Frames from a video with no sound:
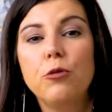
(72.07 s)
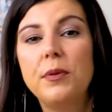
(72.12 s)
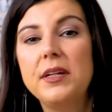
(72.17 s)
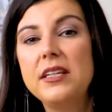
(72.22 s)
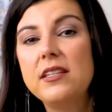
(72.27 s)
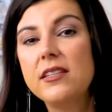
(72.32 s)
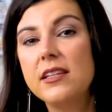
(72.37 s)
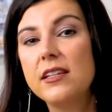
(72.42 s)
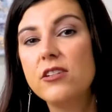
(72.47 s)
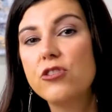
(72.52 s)
be
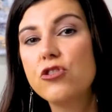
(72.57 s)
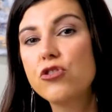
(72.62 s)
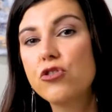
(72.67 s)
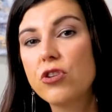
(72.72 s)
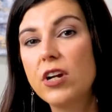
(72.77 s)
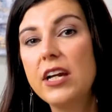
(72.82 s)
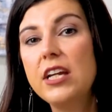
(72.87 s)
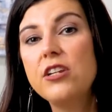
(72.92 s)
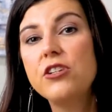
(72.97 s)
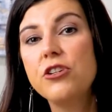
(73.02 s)
sent
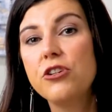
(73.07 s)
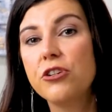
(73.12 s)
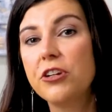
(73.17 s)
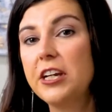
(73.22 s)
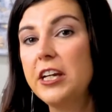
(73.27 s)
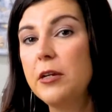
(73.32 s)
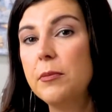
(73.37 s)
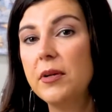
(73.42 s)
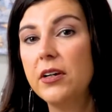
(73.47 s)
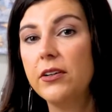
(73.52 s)
straight to your
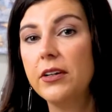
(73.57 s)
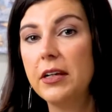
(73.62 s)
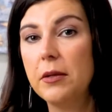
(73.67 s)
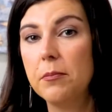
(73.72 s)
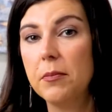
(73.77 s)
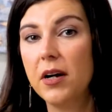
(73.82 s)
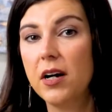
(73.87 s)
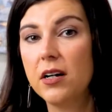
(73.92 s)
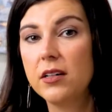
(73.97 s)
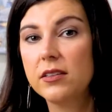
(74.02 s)
email
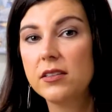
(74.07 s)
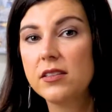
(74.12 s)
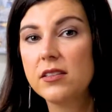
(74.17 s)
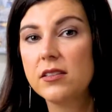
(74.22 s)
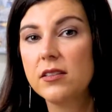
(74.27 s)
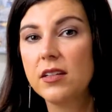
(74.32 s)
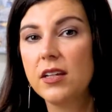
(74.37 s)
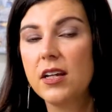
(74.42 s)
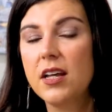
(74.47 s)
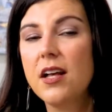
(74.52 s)
inbox.
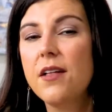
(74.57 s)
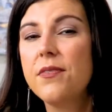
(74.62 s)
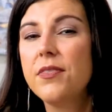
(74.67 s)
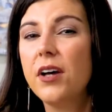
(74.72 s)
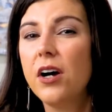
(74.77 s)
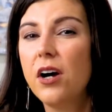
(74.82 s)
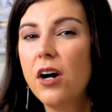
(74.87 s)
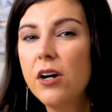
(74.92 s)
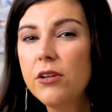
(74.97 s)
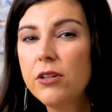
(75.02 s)

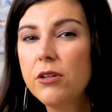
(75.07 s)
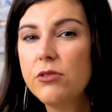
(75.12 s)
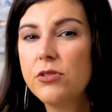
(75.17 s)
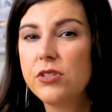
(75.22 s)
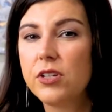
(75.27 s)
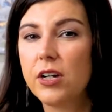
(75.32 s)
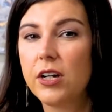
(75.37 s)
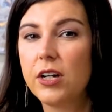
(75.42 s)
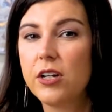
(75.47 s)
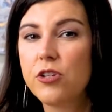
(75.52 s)
The auto
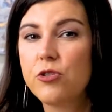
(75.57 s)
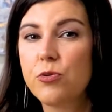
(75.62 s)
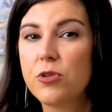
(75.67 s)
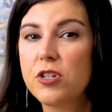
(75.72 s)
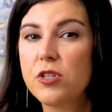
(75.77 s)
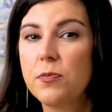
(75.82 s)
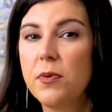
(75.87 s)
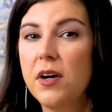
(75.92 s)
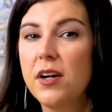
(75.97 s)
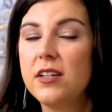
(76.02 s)
search
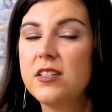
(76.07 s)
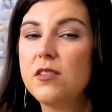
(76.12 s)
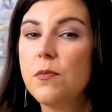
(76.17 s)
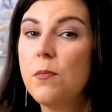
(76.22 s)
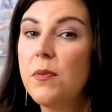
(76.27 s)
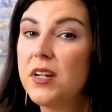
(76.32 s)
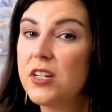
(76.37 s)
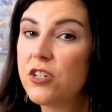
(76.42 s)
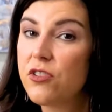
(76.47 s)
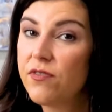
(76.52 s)
responds
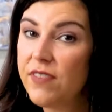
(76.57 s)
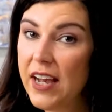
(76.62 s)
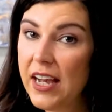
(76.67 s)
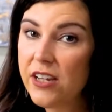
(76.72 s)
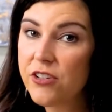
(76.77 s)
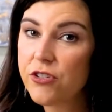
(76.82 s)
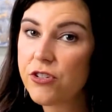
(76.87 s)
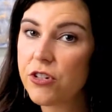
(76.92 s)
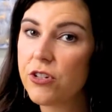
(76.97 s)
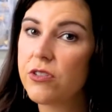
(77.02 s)
much
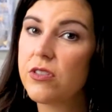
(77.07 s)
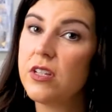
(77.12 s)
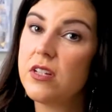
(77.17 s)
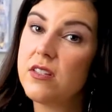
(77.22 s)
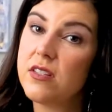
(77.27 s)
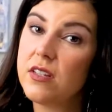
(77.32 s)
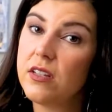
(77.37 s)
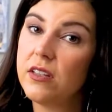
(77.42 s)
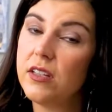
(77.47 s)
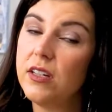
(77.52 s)
faster than
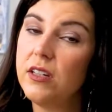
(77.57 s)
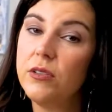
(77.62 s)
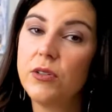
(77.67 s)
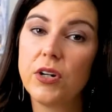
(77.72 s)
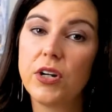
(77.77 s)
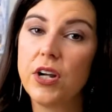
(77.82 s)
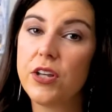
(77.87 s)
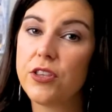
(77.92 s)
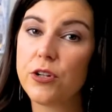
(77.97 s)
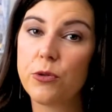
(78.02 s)
Zillow
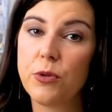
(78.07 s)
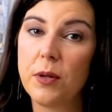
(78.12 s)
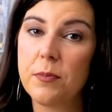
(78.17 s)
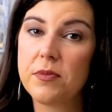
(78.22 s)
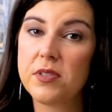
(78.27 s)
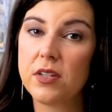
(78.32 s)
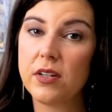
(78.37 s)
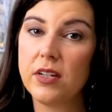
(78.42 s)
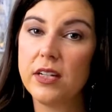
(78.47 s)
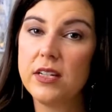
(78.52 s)
or other
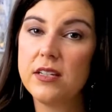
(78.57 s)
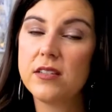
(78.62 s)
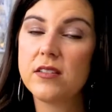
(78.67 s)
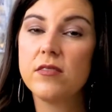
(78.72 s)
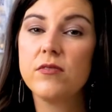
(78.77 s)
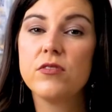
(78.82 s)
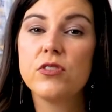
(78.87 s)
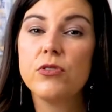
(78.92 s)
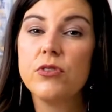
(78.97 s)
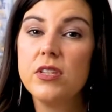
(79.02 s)

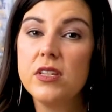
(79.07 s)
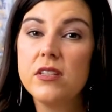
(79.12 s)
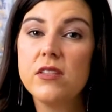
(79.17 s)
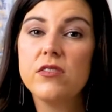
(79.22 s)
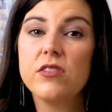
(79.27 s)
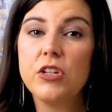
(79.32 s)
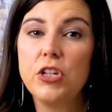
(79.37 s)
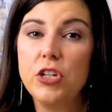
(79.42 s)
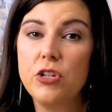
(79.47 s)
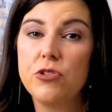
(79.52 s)
websites, so this
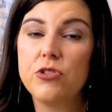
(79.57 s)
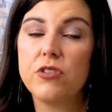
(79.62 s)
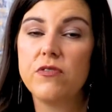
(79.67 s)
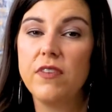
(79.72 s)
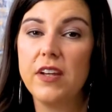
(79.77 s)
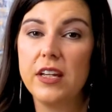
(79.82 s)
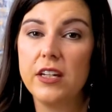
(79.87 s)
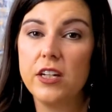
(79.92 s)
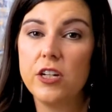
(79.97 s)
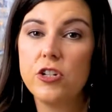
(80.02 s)
is a huge
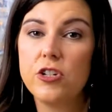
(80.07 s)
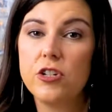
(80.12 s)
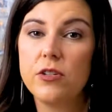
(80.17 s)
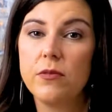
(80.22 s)
advantage.